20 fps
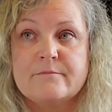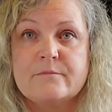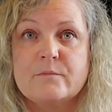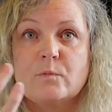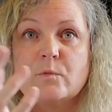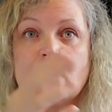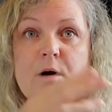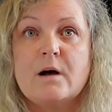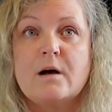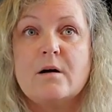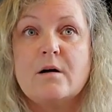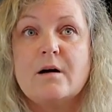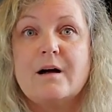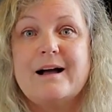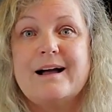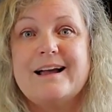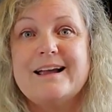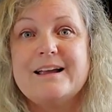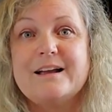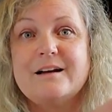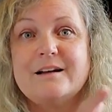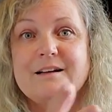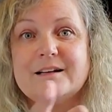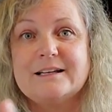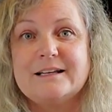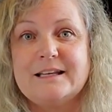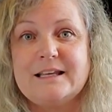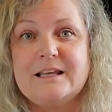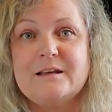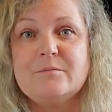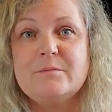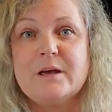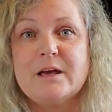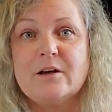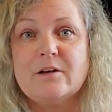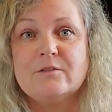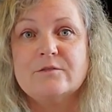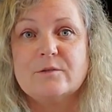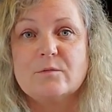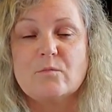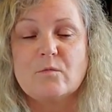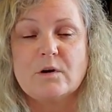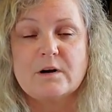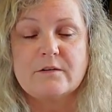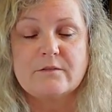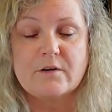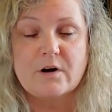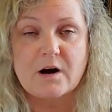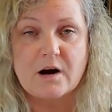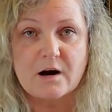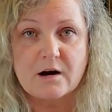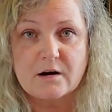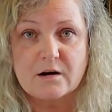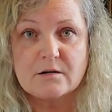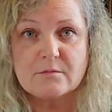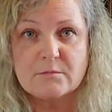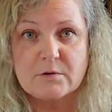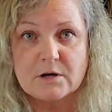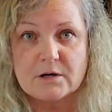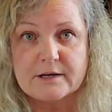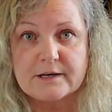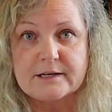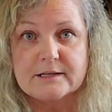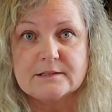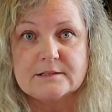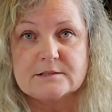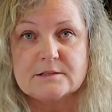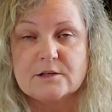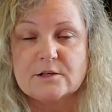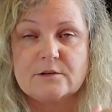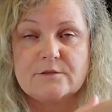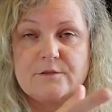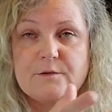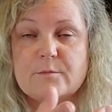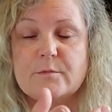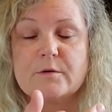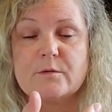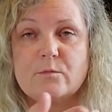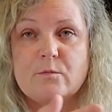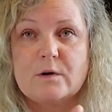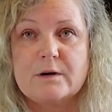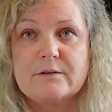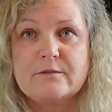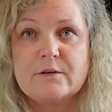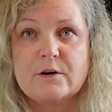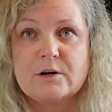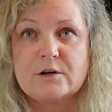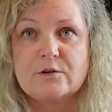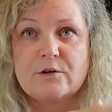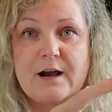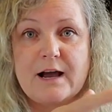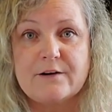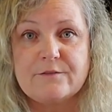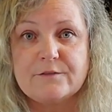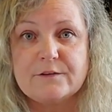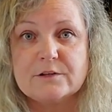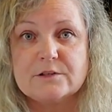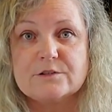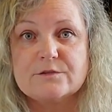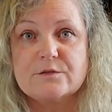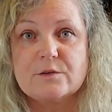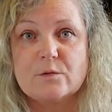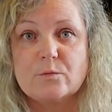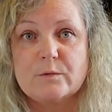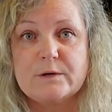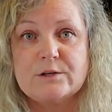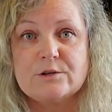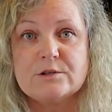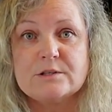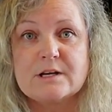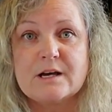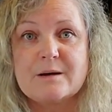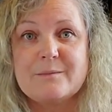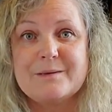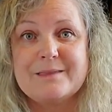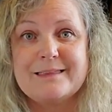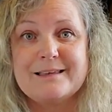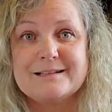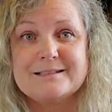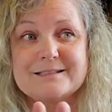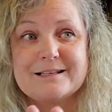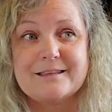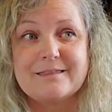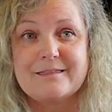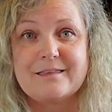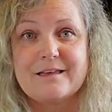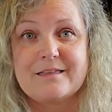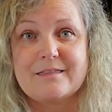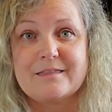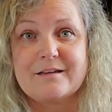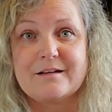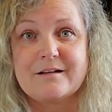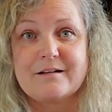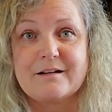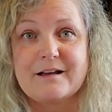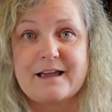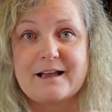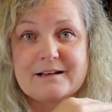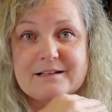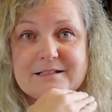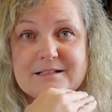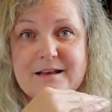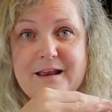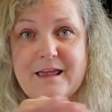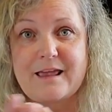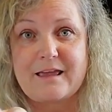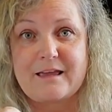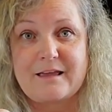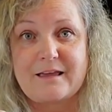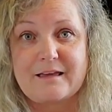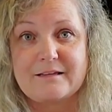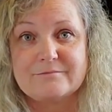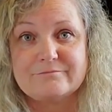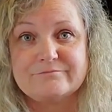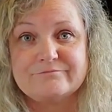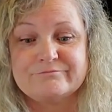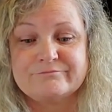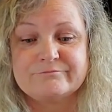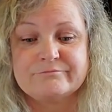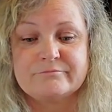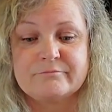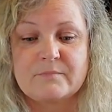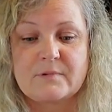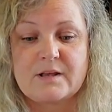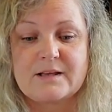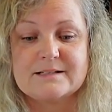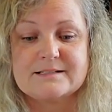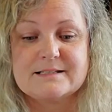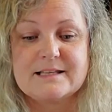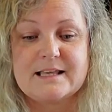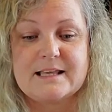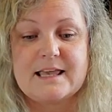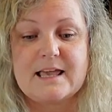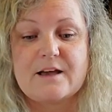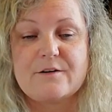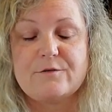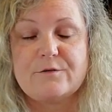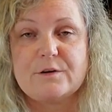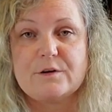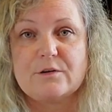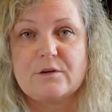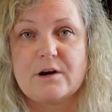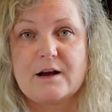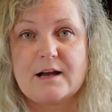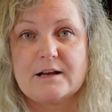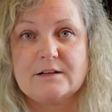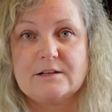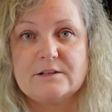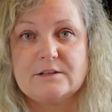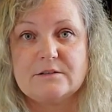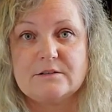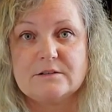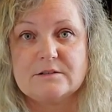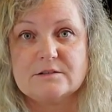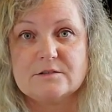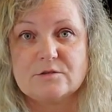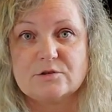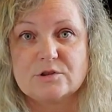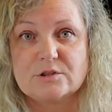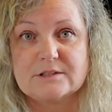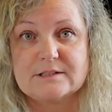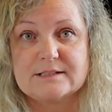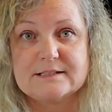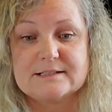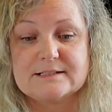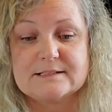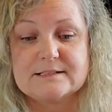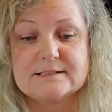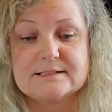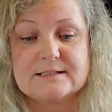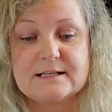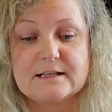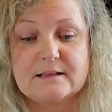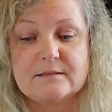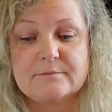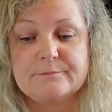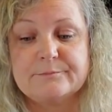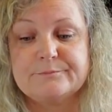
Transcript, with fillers: Well, I got an email from one of our markets or from one of our craft fairs for the wintertime, and they said that they're exiting it because they can't figure out how to do the social distancing.